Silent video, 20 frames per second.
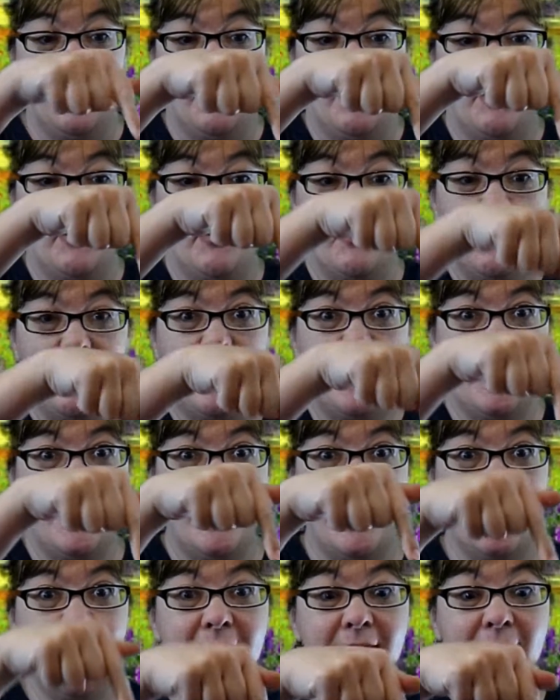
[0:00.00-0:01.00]

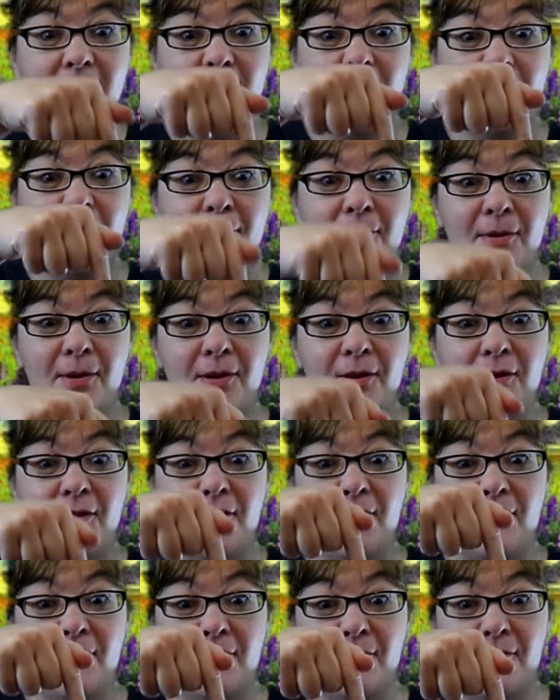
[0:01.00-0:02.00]
Y O
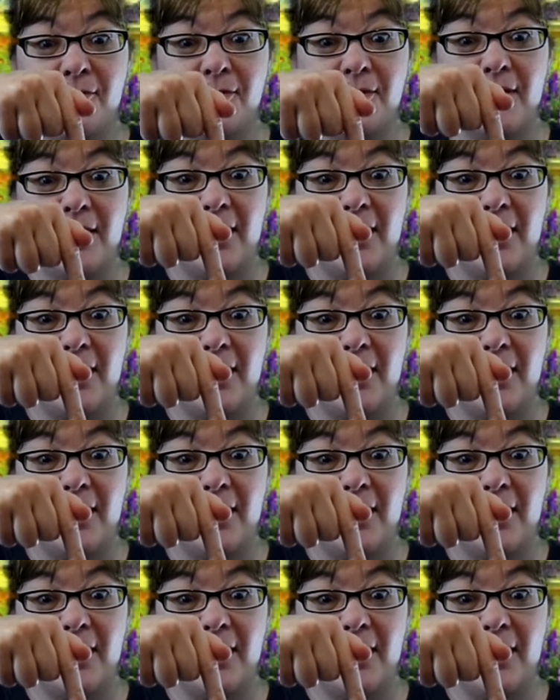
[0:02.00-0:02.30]
U